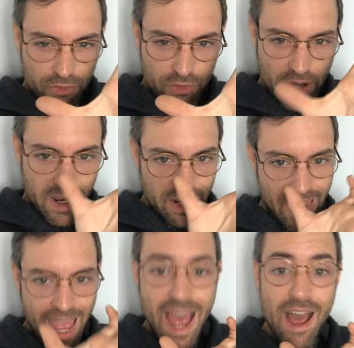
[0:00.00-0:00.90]
string in
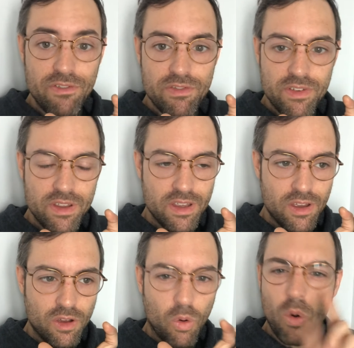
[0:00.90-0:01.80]
half,
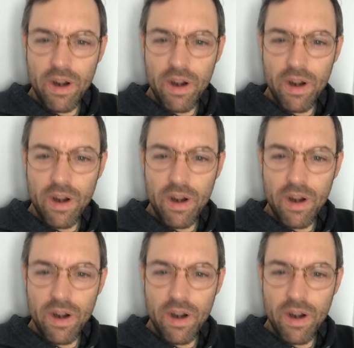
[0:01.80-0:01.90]
or